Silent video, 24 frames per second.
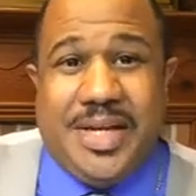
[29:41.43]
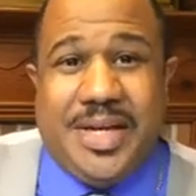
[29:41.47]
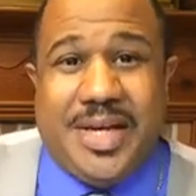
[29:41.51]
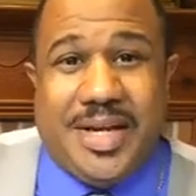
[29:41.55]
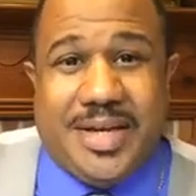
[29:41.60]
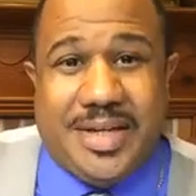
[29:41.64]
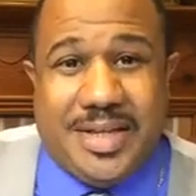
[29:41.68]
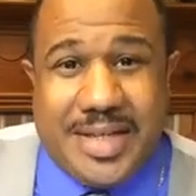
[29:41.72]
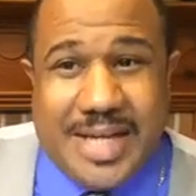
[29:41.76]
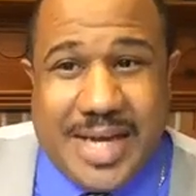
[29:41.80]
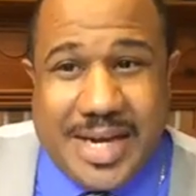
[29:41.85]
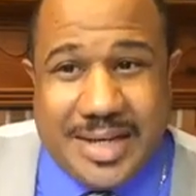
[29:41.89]

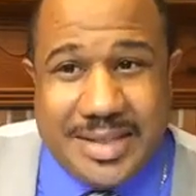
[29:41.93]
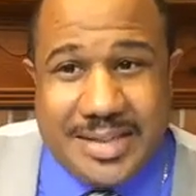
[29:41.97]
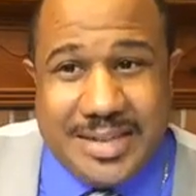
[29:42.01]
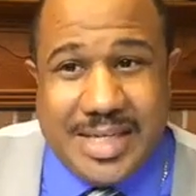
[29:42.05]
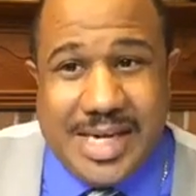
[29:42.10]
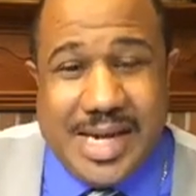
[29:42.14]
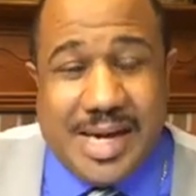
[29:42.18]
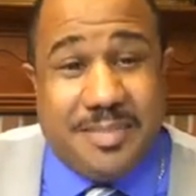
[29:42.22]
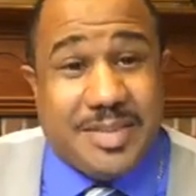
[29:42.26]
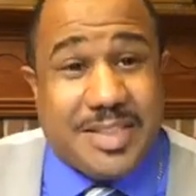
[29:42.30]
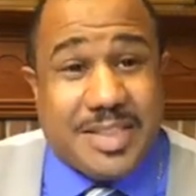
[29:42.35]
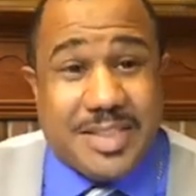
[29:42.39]
and a lot of
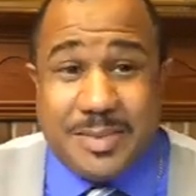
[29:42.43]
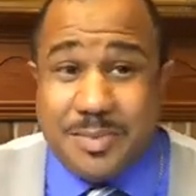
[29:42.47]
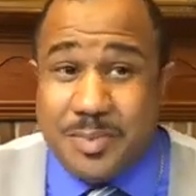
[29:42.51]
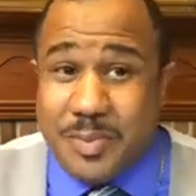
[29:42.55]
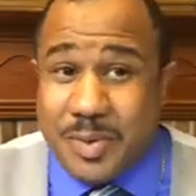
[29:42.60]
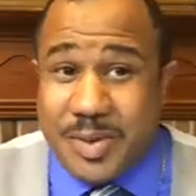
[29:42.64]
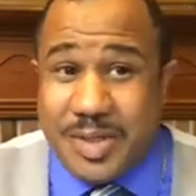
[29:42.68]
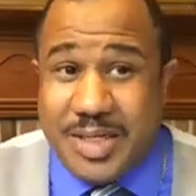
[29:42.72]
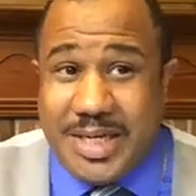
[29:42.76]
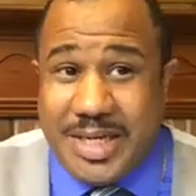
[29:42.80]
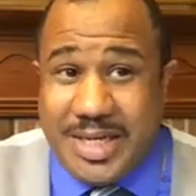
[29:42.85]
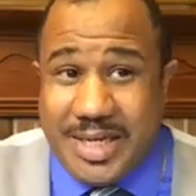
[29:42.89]
times it's
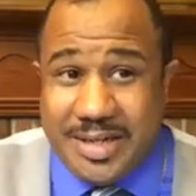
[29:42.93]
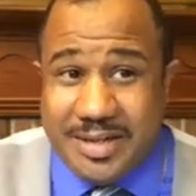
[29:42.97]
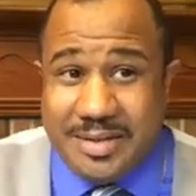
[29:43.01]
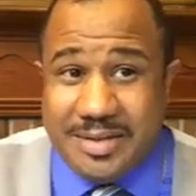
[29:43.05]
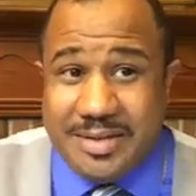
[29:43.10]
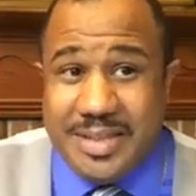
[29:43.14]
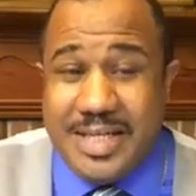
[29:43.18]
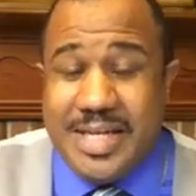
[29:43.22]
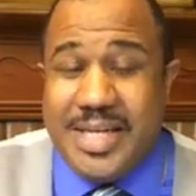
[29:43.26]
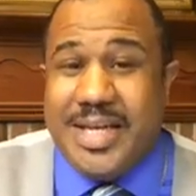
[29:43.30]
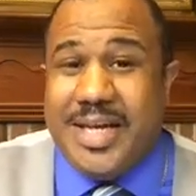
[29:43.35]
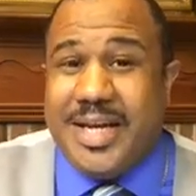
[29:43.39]
more
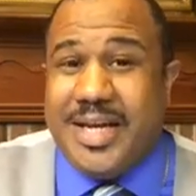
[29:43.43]
hidden.